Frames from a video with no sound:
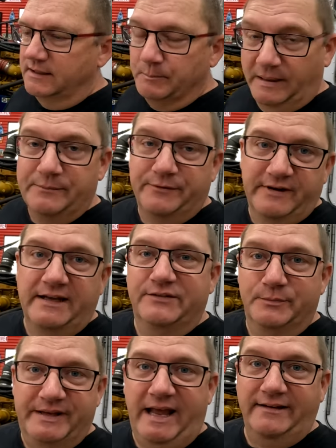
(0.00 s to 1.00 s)
Might provide
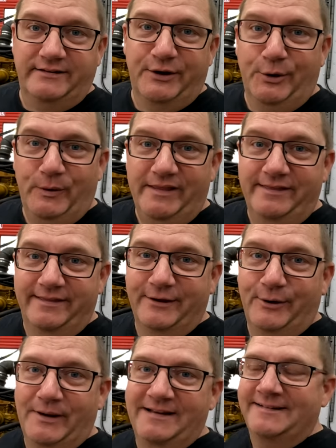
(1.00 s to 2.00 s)
some debt to go with it
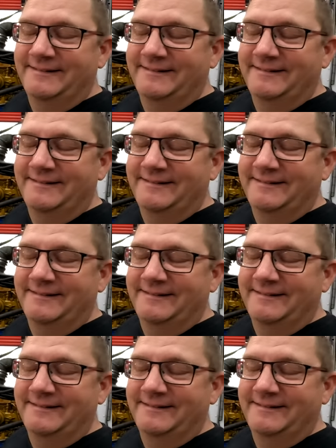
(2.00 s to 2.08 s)
though.